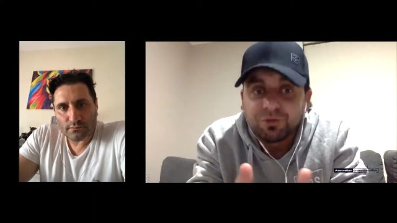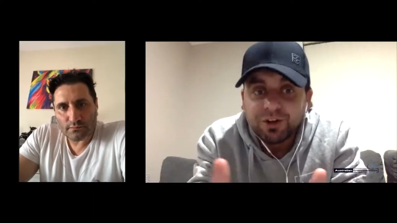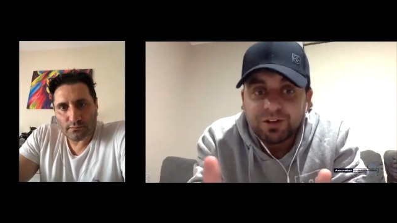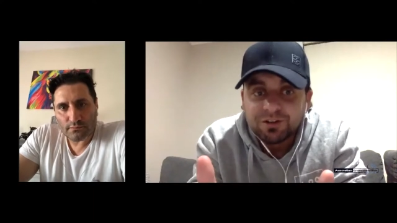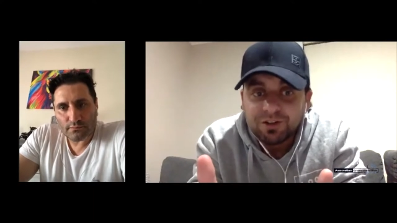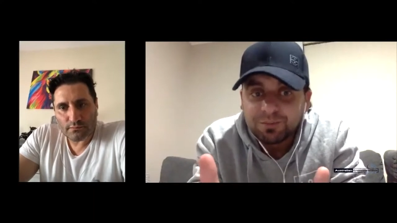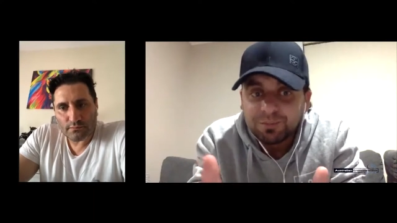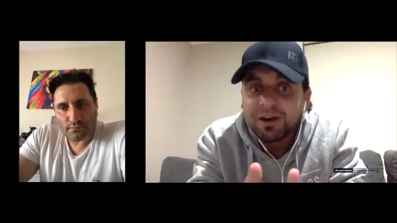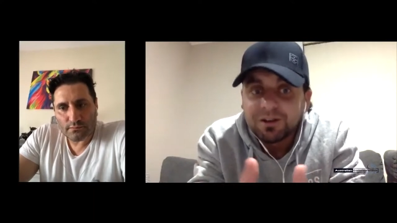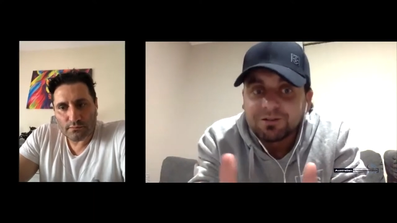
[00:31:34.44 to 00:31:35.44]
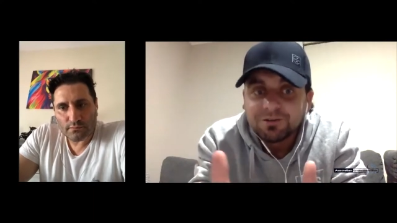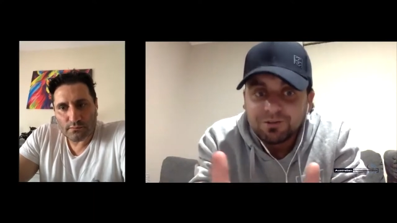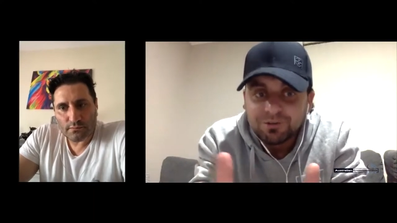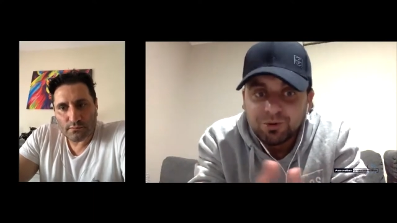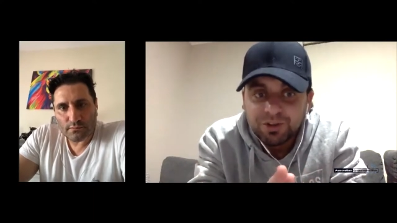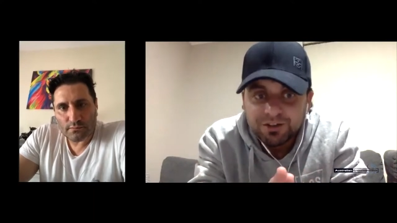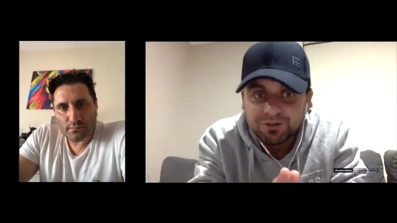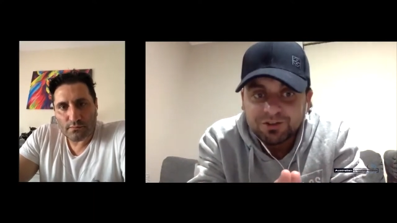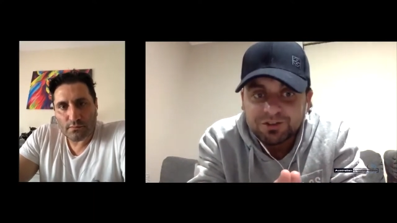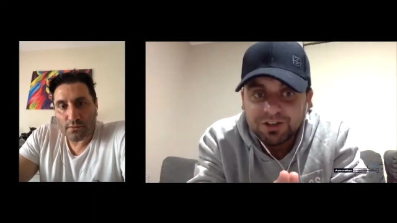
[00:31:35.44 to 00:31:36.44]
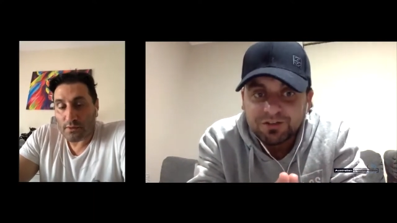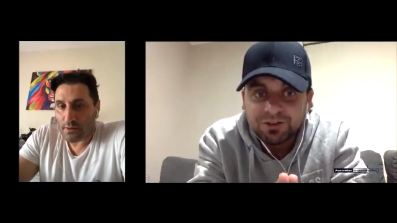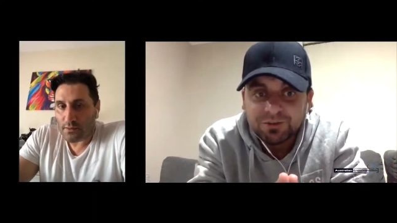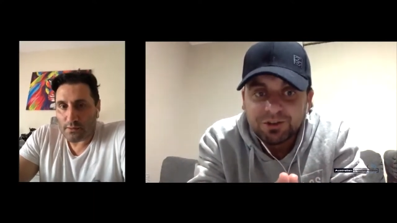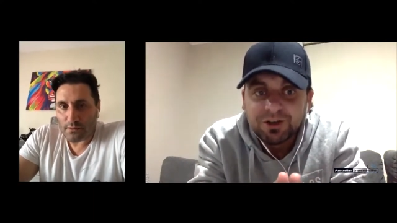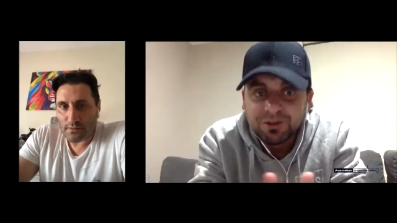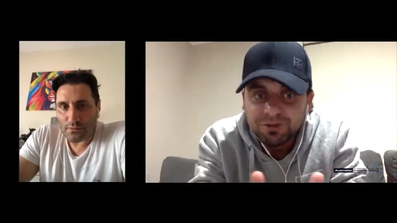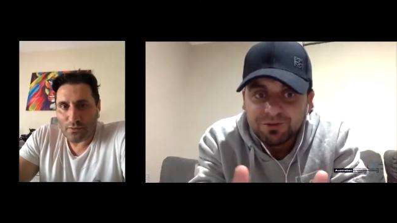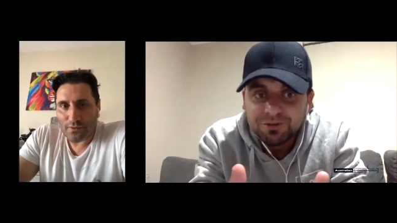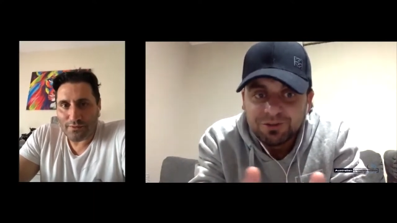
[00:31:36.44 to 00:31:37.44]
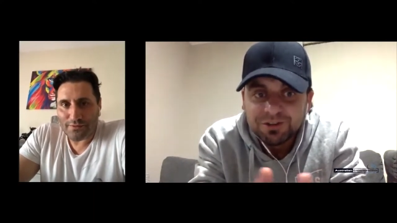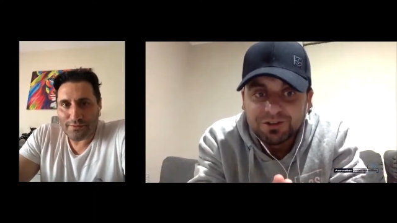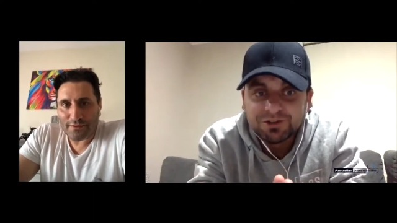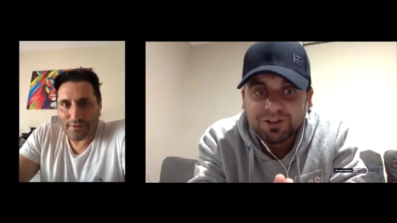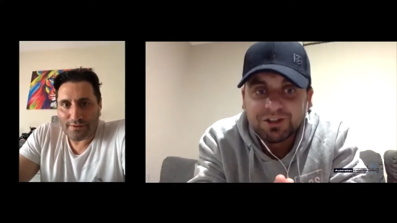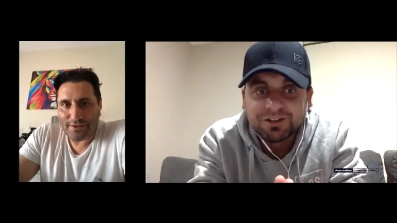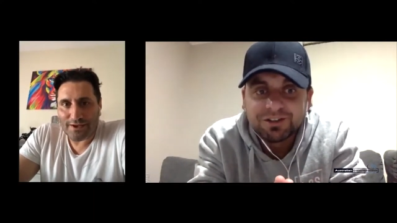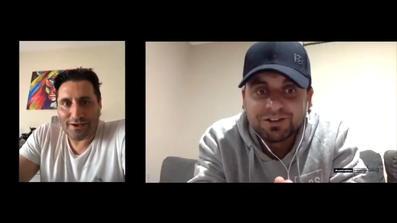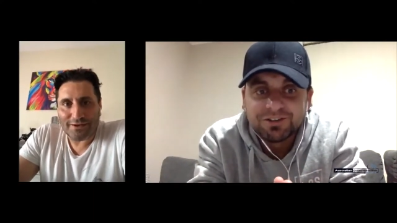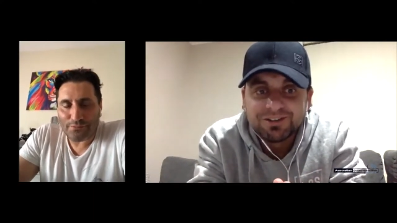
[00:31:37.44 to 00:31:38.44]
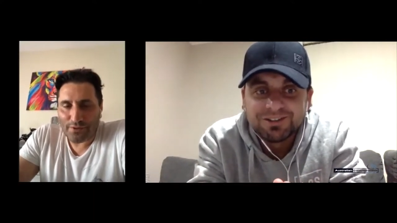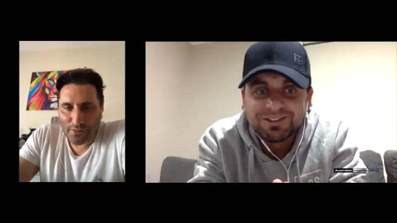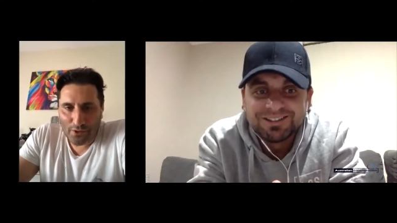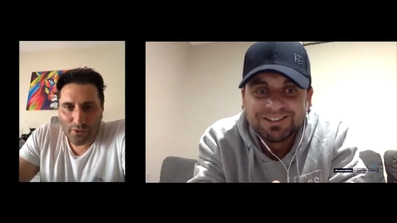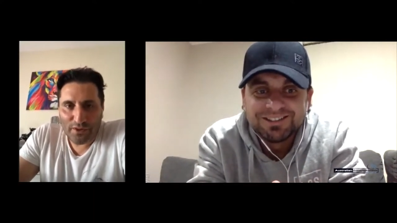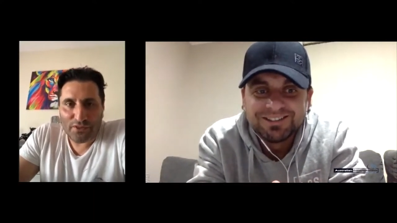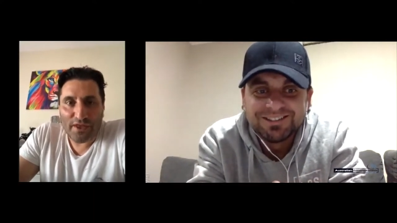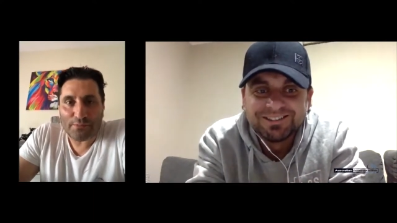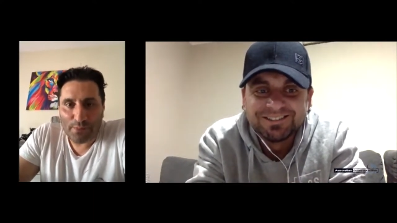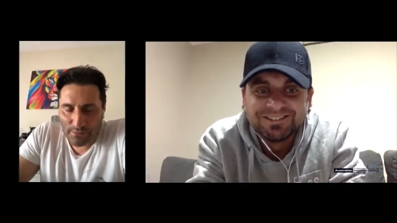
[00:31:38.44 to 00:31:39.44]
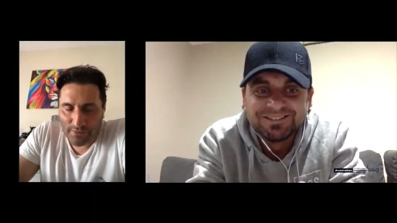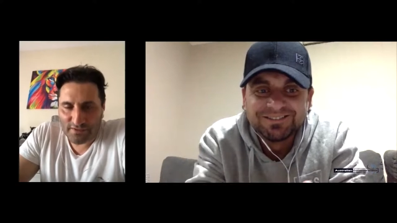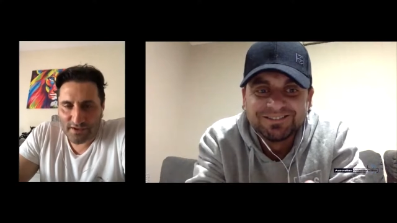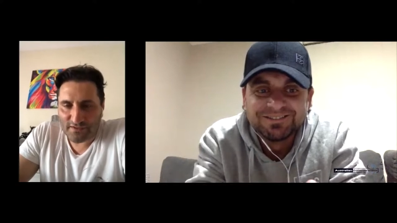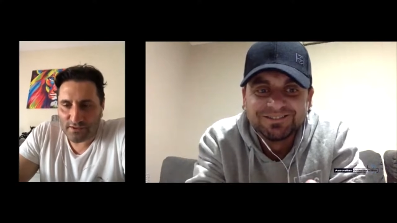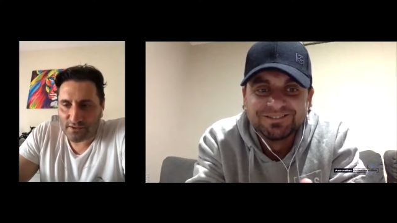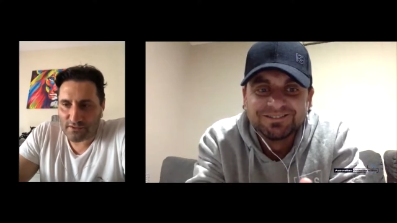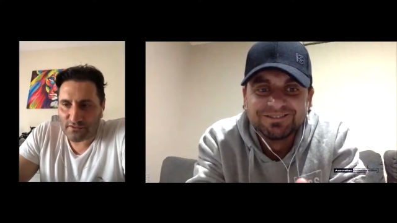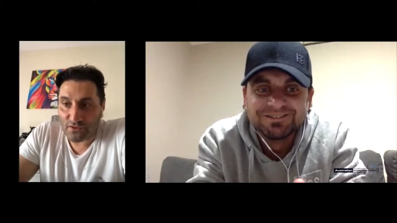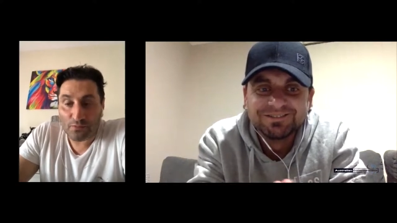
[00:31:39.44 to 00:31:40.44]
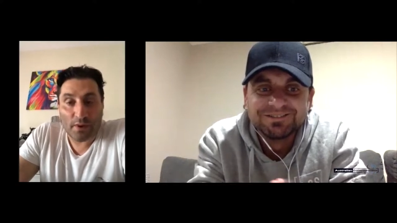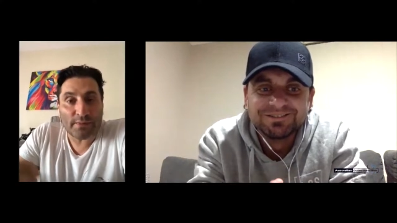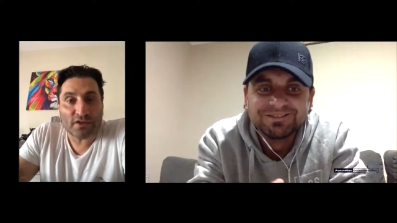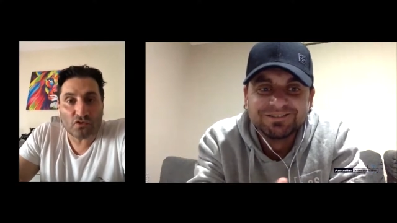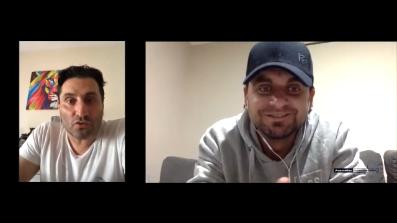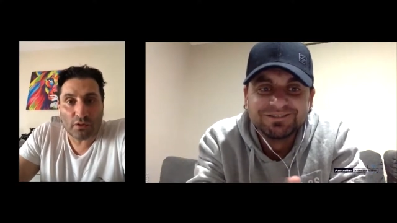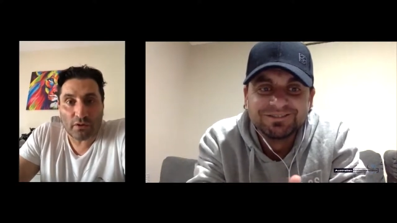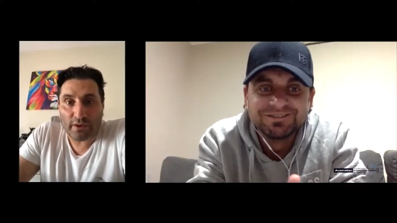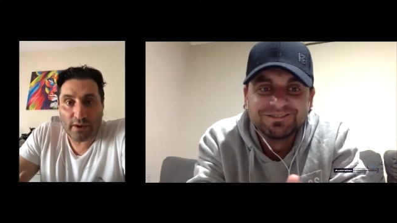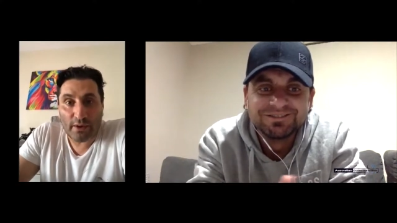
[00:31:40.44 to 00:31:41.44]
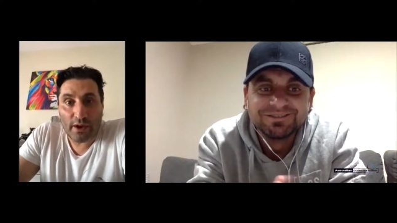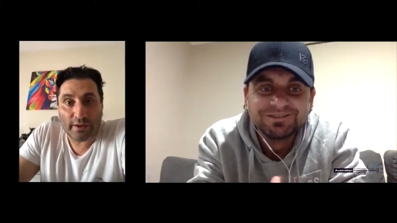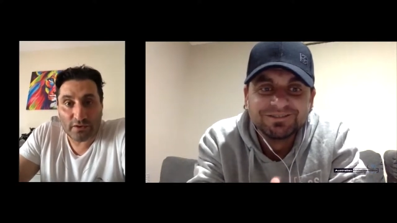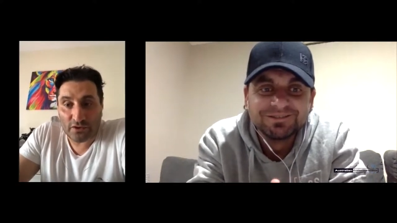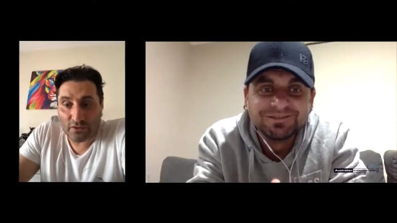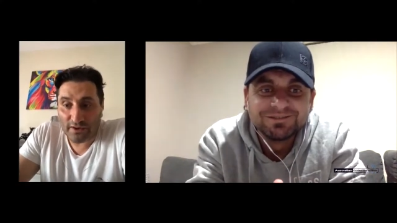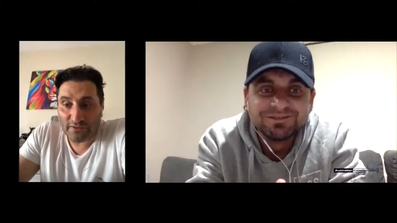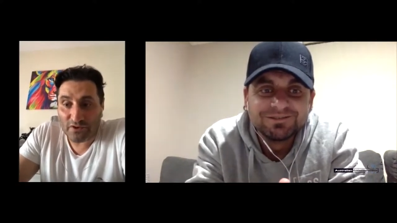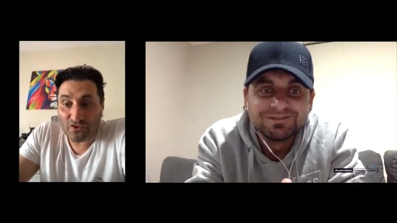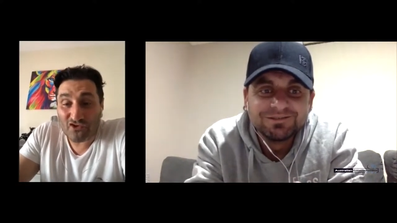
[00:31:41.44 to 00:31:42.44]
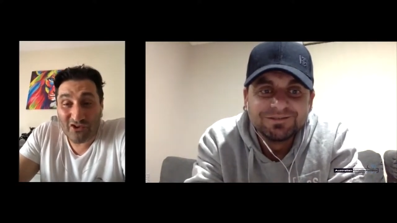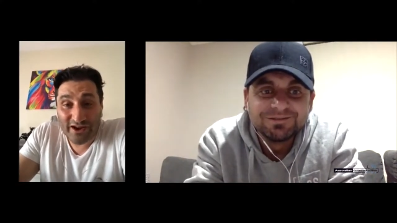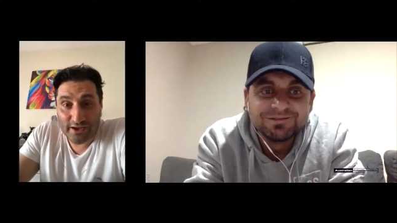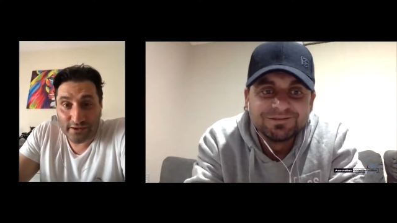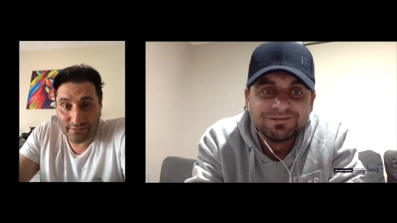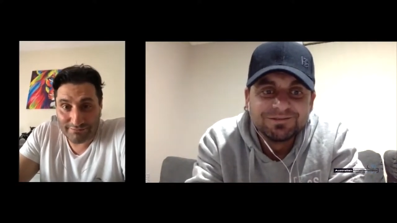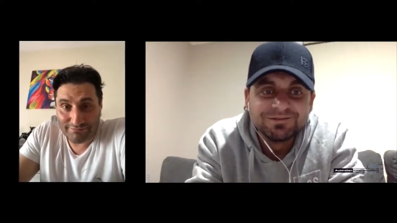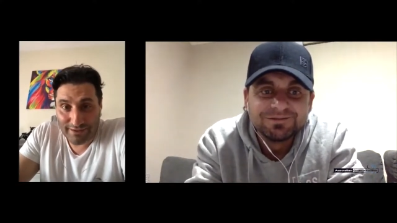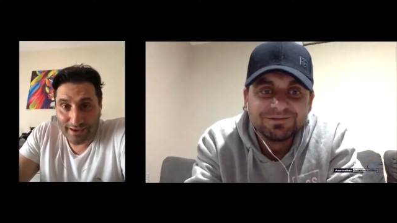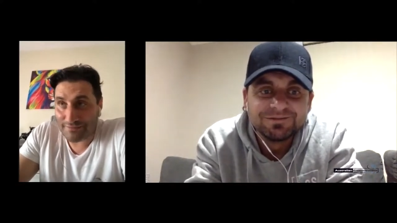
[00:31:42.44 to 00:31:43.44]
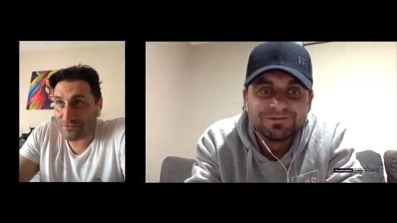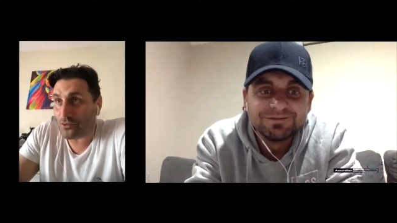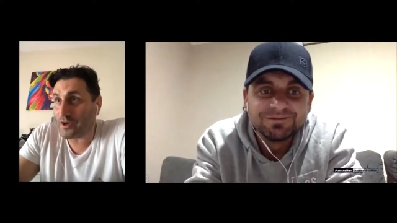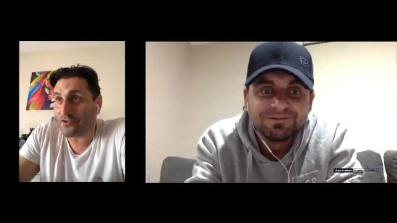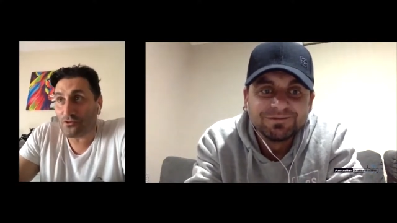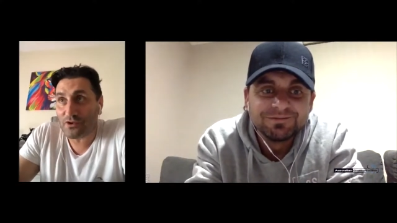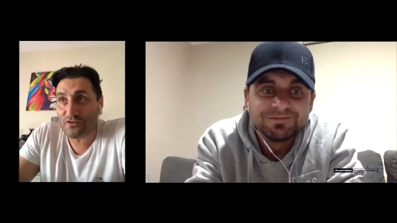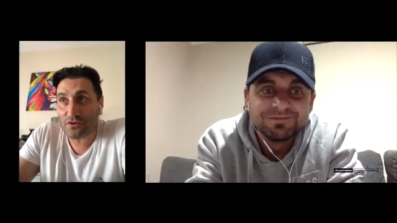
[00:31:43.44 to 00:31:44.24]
Speaker 1: friends like Pat and all that sort of stuff that we know well, in Australia. Yeah,
Speaker 2: Pat, I want to thank Pat Mesiti because he was my mentor. I, have, I, you know, live in Australia. I, 22 years